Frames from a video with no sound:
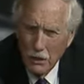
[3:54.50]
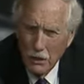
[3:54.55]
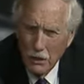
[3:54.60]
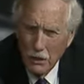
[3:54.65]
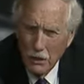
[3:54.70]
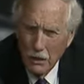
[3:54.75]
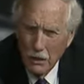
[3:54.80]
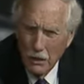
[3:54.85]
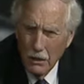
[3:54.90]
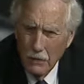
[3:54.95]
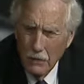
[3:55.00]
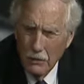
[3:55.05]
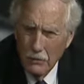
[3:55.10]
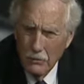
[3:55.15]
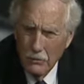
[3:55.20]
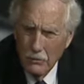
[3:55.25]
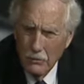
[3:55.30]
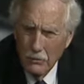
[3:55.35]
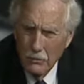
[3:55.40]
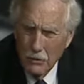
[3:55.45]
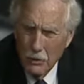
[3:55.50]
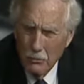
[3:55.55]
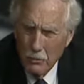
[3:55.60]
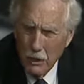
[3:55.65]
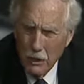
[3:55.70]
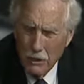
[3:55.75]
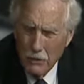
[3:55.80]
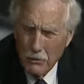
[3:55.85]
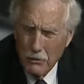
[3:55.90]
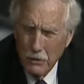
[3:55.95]

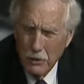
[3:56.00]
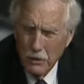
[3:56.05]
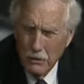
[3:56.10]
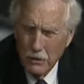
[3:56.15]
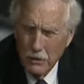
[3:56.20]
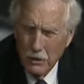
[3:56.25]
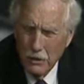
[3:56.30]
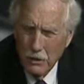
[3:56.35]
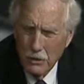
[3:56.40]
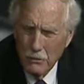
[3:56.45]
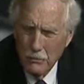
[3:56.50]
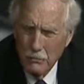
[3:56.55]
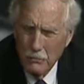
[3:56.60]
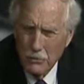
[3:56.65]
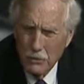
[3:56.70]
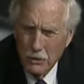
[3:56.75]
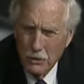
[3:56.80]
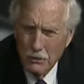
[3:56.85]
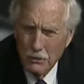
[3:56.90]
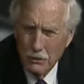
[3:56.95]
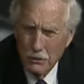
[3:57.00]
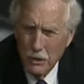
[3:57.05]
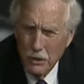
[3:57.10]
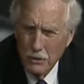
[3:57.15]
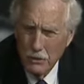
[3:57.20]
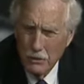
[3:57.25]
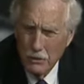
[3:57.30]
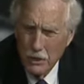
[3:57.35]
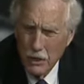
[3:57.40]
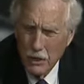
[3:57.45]
Nobody thought that a single
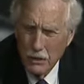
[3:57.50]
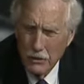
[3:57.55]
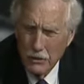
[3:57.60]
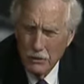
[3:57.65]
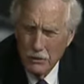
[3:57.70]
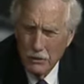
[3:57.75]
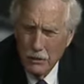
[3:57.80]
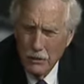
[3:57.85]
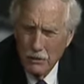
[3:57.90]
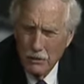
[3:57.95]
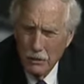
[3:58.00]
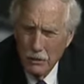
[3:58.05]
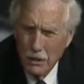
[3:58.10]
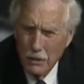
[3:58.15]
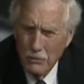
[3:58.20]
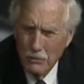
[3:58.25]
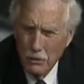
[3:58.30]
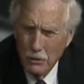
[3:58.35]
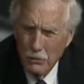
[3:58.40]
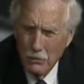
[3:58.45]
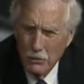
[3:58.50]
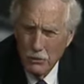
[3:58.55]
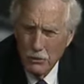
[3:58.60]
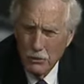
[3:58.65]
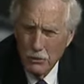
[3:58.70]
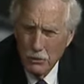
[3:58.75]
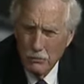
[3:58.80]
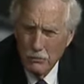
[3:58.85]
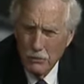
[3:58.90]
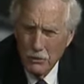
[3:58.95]
gunshot in Sarajevo was
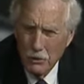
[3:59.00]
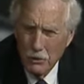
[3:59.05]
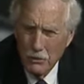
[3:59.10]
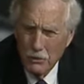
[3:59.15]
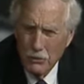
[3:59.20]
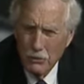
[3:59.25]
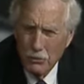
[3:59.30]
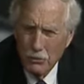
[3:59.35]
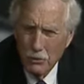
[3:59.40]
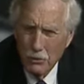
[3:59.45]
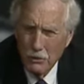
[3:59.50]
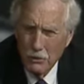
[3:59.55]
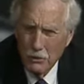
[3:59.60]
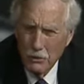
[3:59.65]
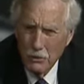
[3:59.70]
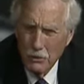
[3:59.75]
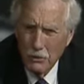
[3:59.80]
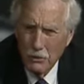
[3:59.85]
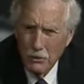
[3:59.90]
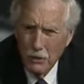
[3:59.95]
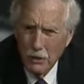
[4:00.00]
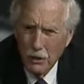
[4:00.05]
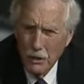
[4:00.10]
going to plunge the world into the